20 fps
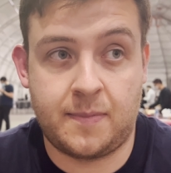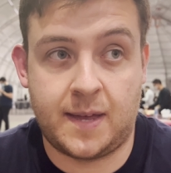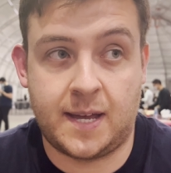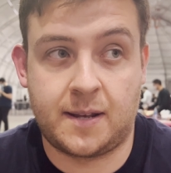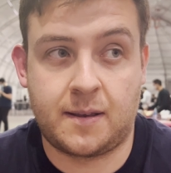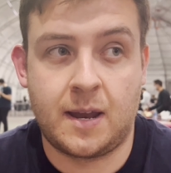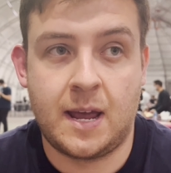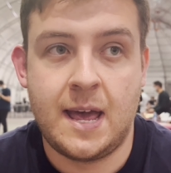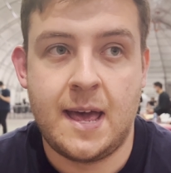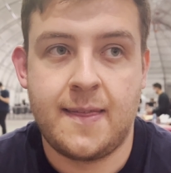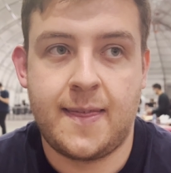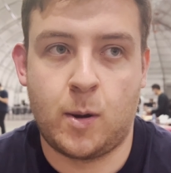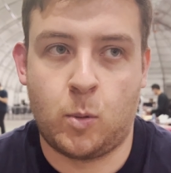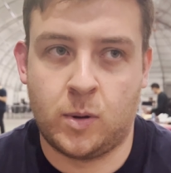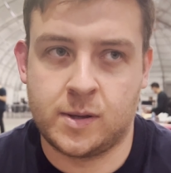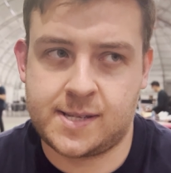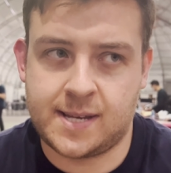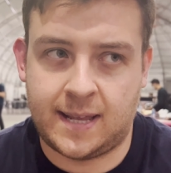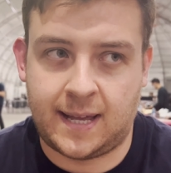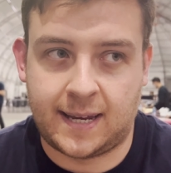They, they
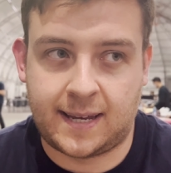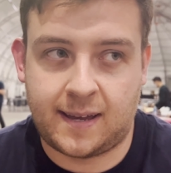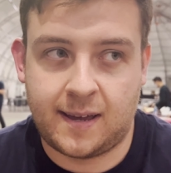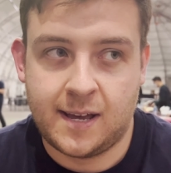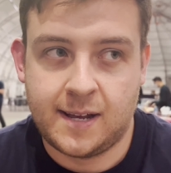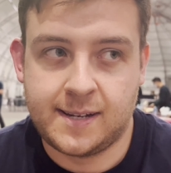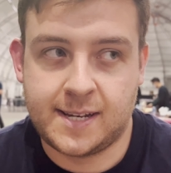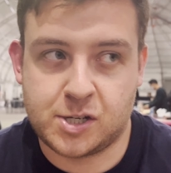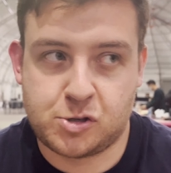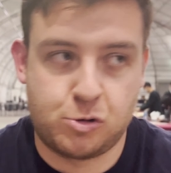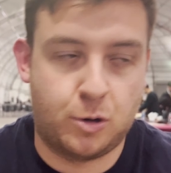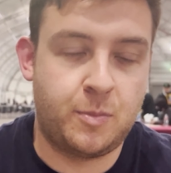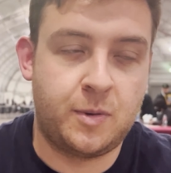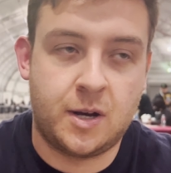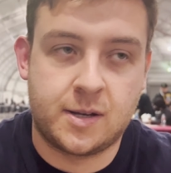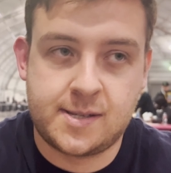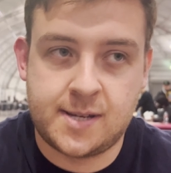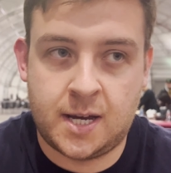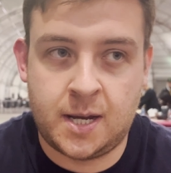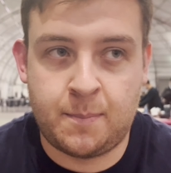want to like disrupt
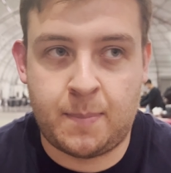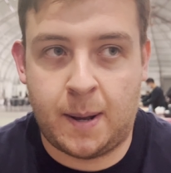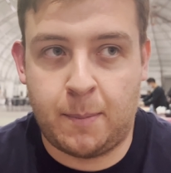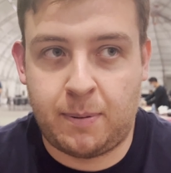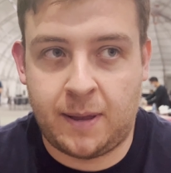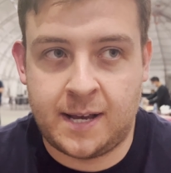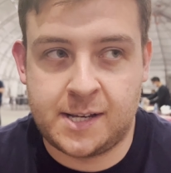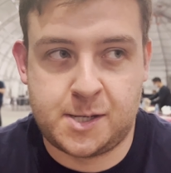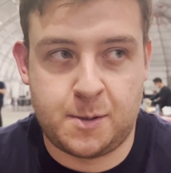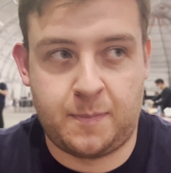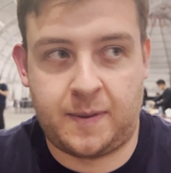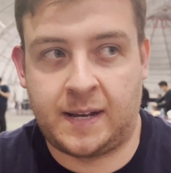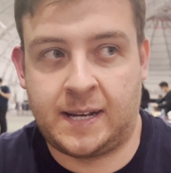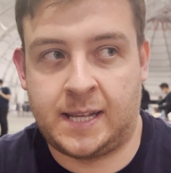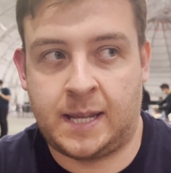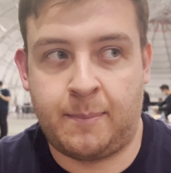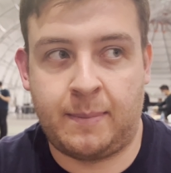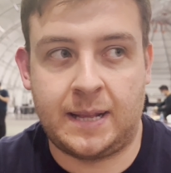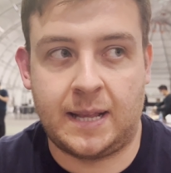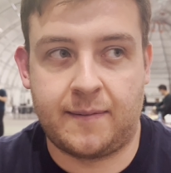your turn by playing something
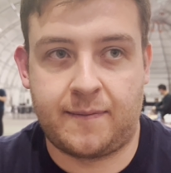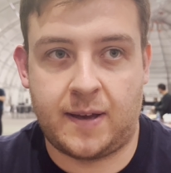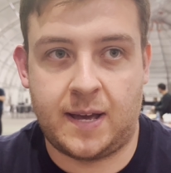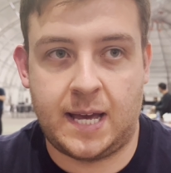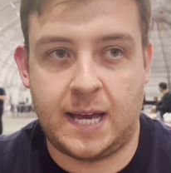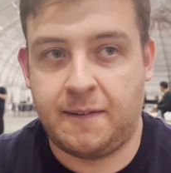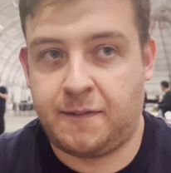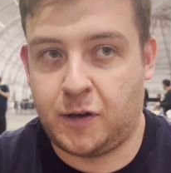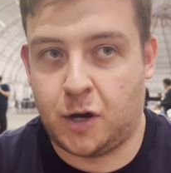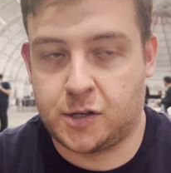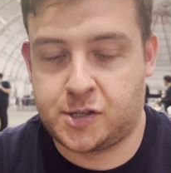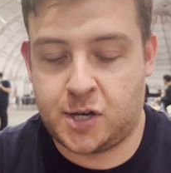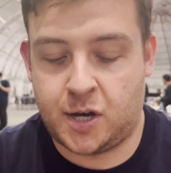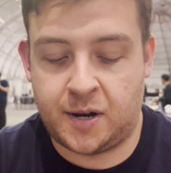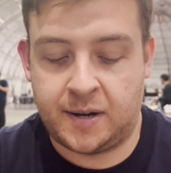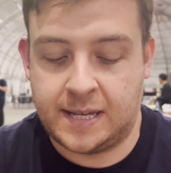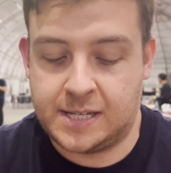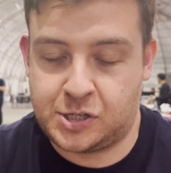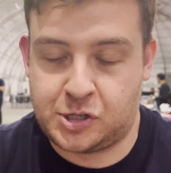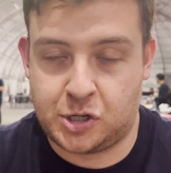in the middle of it. If your
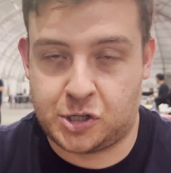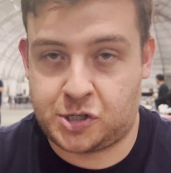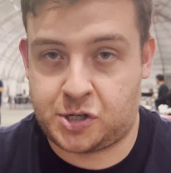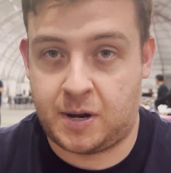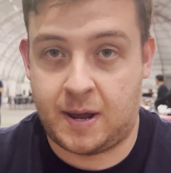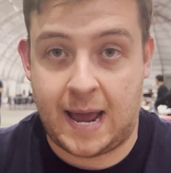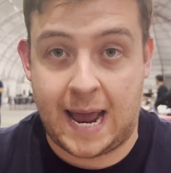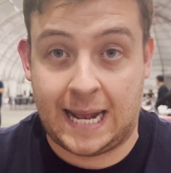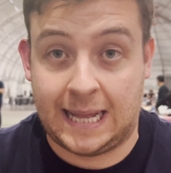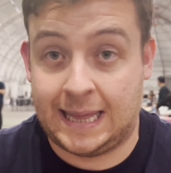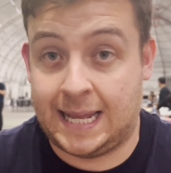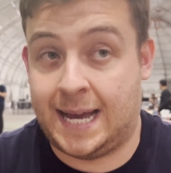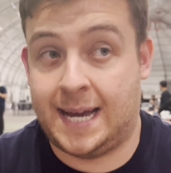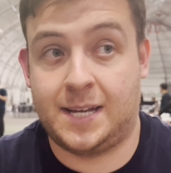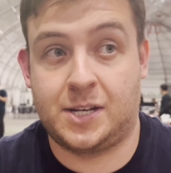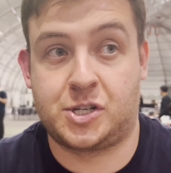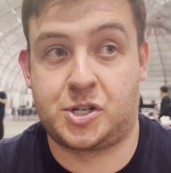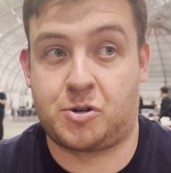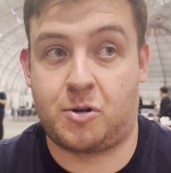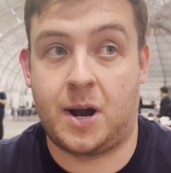turn is just
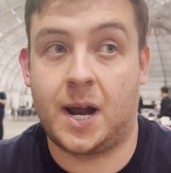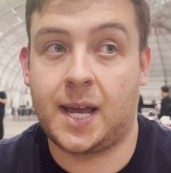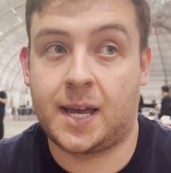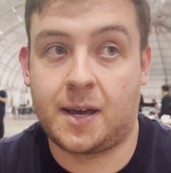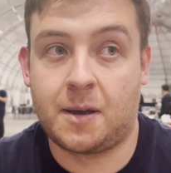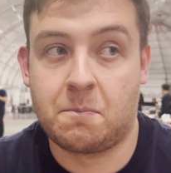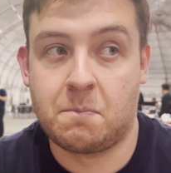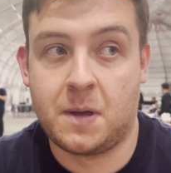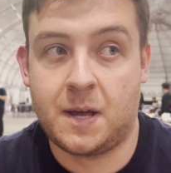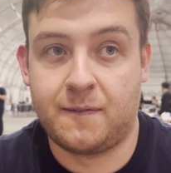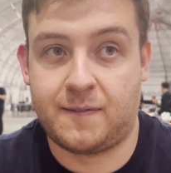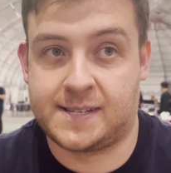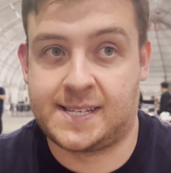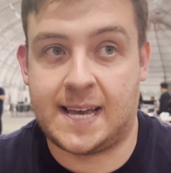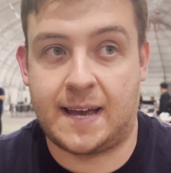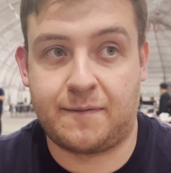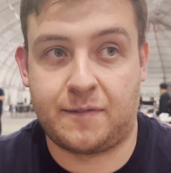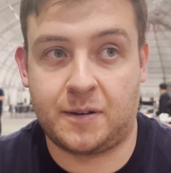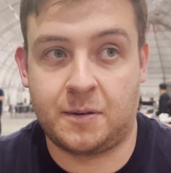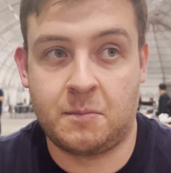enlightened strike for
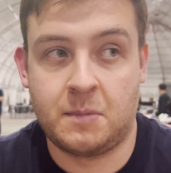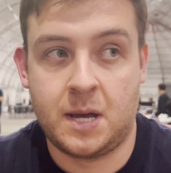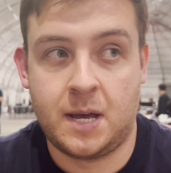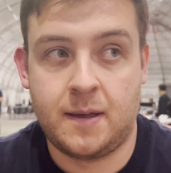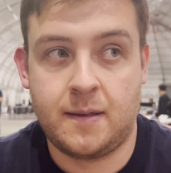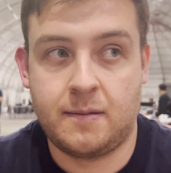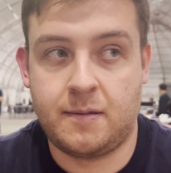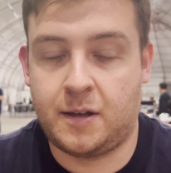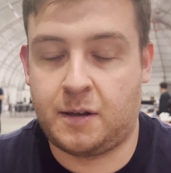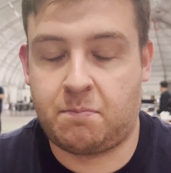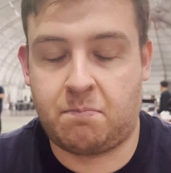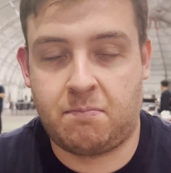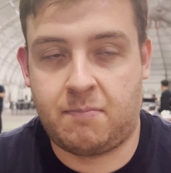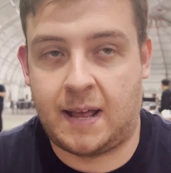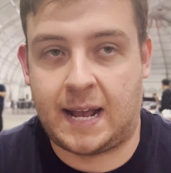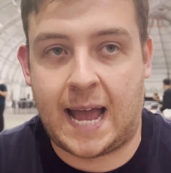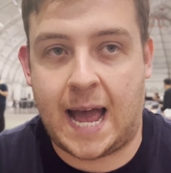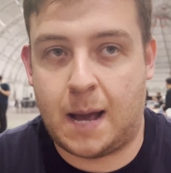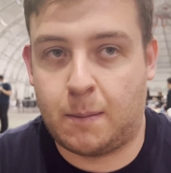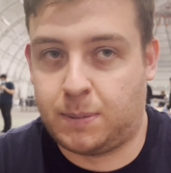seven, they,
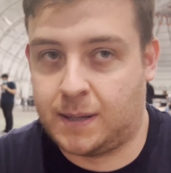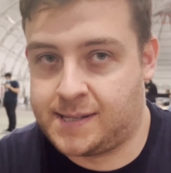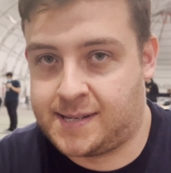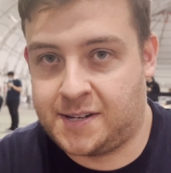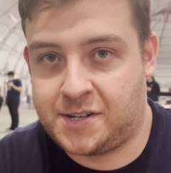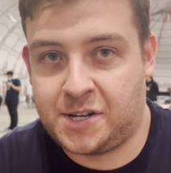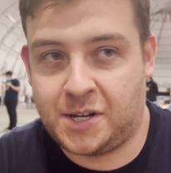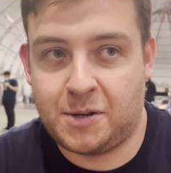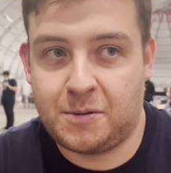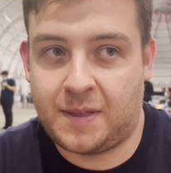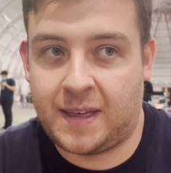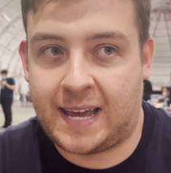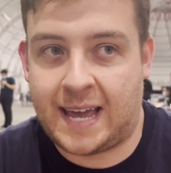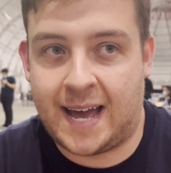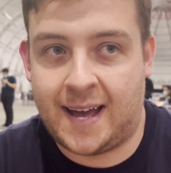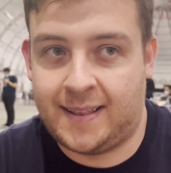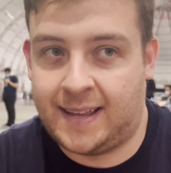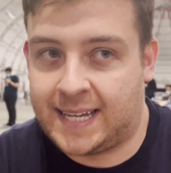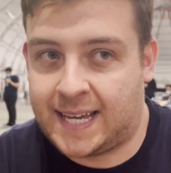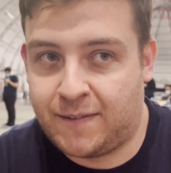they can't blizzard you. They
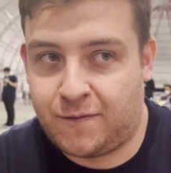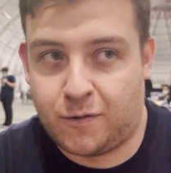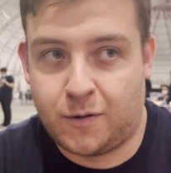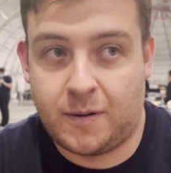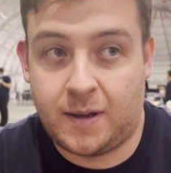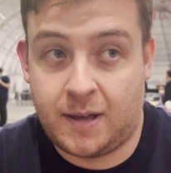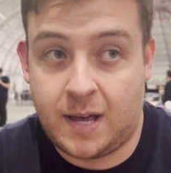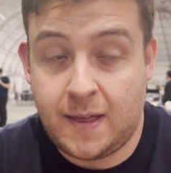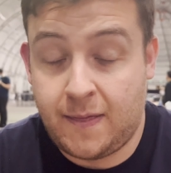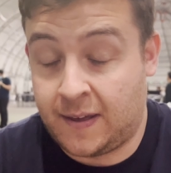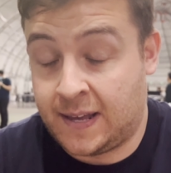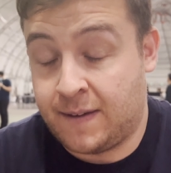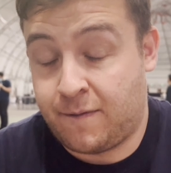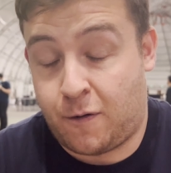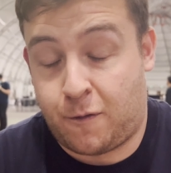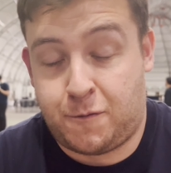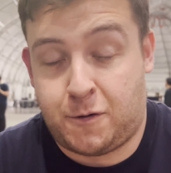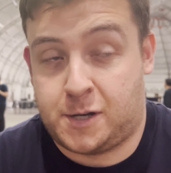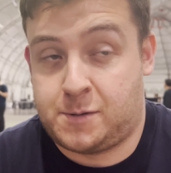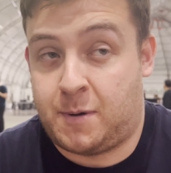can't like give you they can give
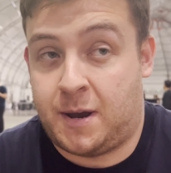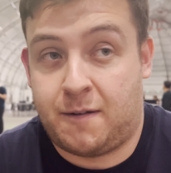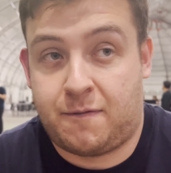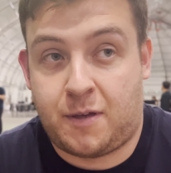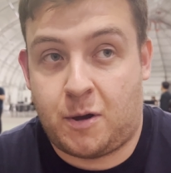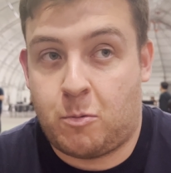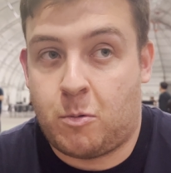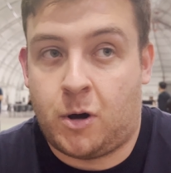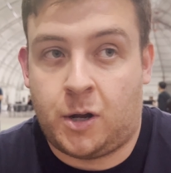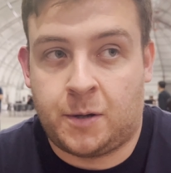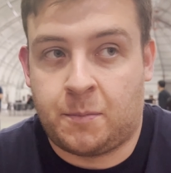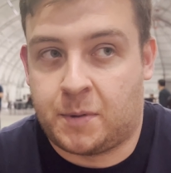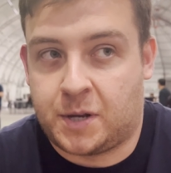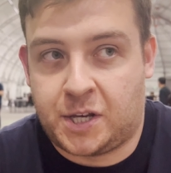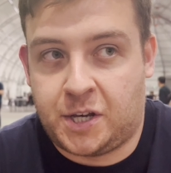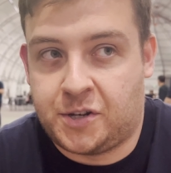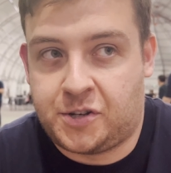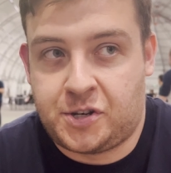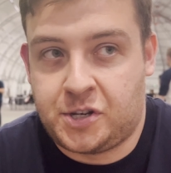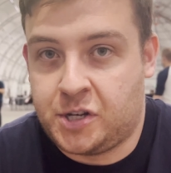you a frostbite if they want, but
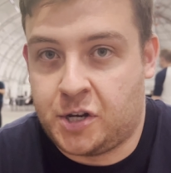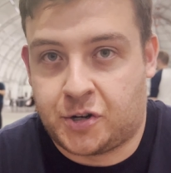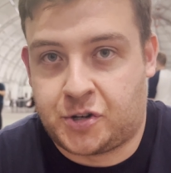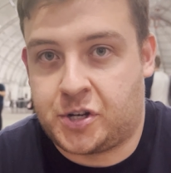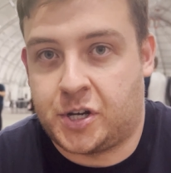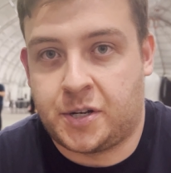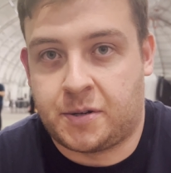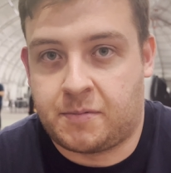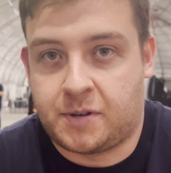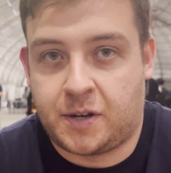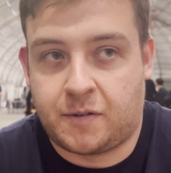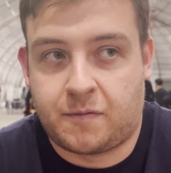you, you're done.